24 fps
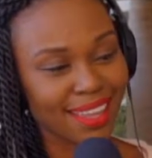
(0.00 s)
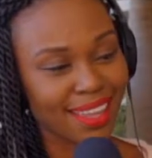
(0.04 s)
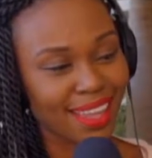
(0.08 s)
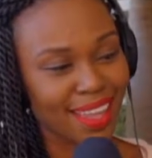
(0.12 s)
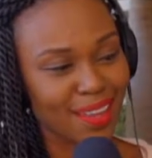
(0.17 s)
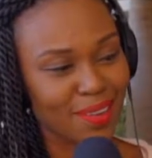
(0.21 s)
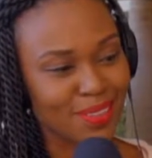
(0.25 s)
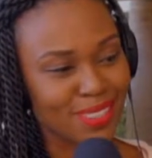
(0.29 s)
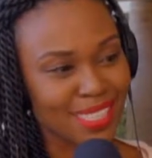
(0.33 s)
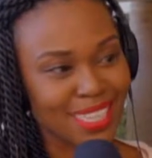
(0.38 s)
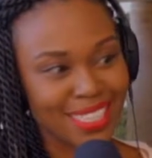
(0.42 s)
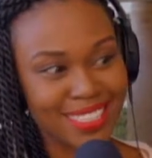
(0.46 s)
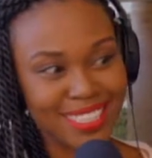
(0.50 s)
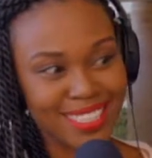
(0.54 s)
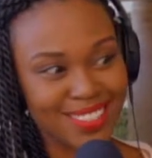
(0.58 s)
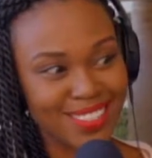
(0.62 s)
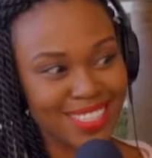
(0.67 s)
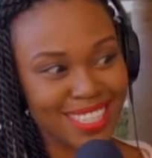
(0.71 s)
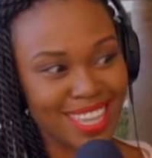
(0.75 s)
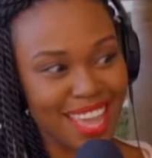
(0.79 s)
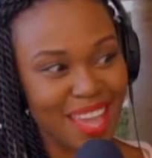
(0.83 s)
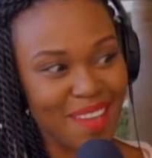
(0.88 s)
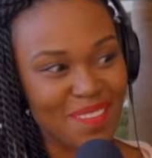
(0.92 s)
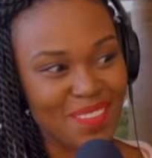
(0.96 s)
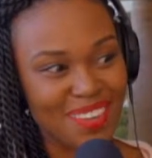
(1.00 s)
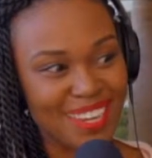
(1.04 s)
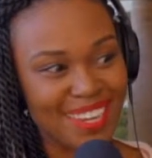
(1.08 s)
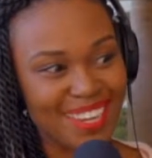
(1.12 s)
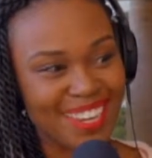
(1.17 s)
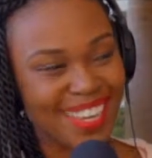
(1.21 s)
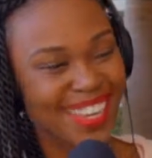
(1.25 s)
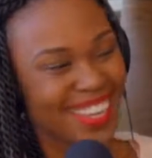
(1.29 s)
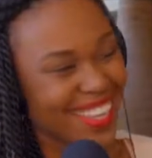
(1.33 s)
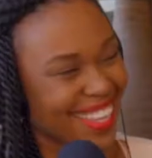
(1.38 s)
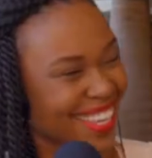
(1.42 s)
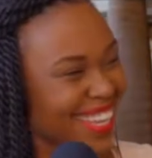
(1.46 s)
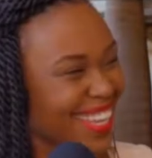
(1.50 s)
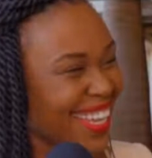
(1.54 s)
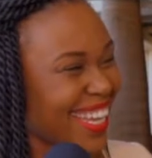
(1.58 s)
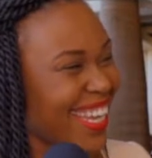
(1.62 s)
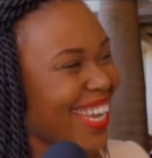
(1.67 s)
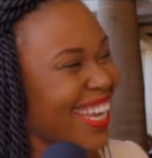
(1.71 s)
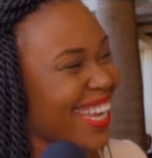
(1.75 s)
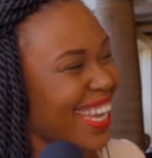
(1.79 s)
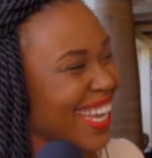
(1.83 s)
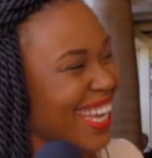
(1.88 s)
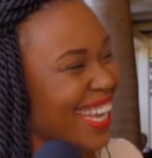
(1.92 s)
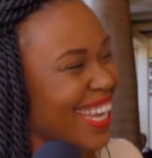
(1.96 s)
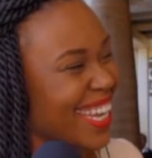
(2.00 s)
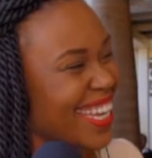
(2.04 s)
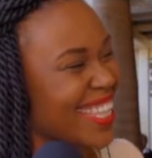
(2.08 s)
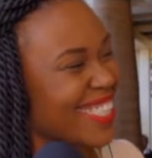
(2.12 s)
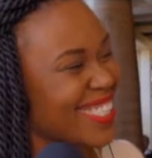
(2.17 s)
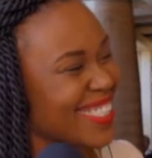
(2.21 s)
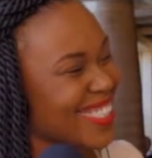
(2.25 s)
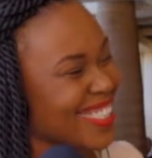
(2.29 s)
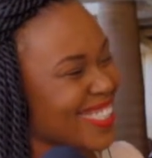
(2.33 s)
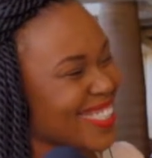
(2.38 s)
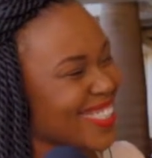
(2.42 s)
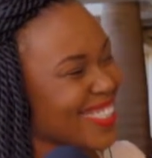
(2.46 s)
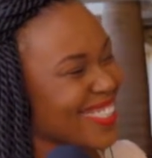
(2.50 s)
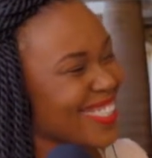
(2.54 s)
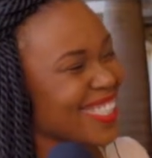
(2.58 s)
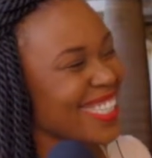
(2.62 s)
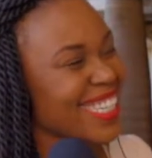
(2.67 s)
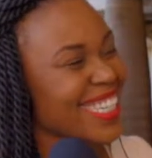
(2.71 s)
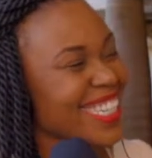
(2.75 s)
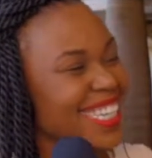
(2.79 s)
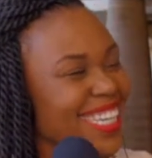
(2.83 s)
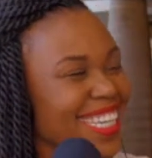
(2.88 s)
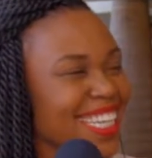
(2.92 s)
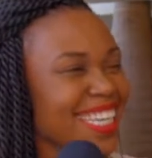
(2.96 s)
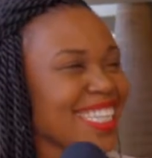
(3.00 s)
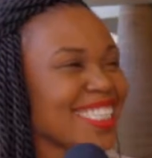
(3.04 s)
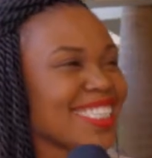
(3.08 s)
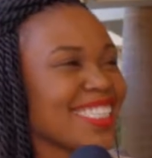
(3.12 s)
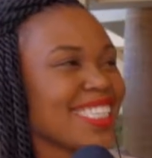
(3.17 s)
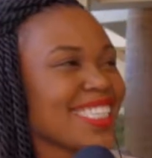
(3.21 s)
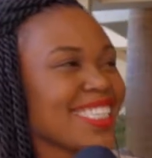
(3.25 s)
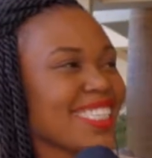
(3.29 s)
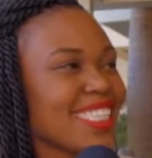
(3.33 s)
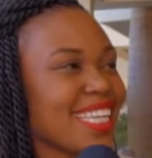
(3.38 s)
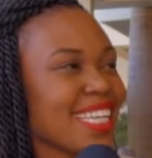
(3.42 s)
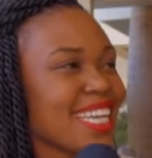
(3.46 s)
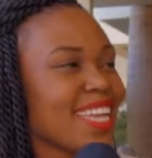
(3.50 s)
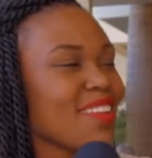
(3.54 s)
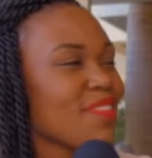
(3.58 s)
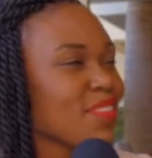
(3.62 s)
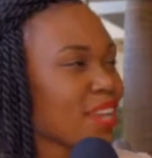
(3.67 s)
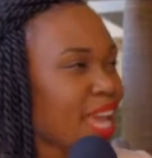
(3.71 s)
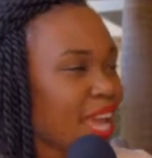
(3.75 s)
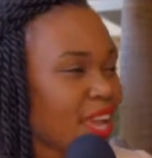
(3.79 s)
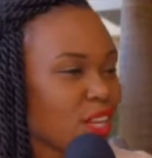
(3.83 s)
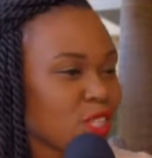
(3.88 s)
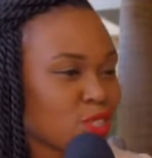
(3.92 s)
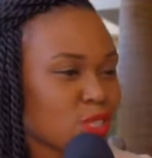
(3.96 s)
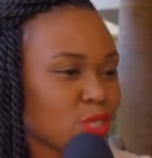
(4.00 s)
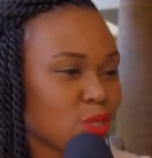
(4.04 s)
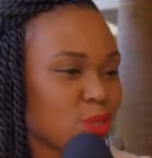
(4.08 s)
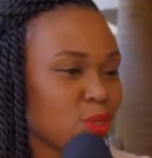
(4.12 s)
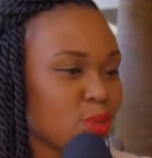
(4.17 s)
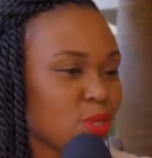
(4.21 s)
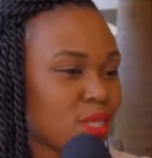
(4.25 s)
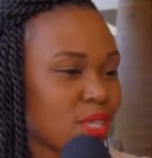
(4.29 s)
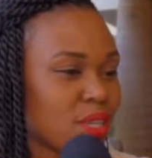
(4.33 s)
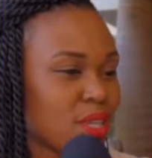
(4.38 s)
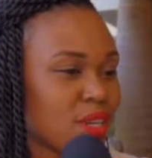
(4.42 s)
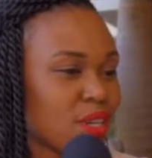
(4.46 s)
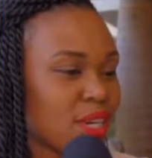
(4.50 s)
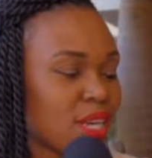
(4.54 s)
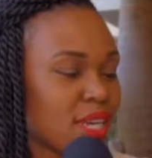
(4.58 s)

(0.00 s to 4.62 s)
I was like, is this really happening? Yeah. yeah, yeah. Uh-huh. So just seeing even Angela, who's here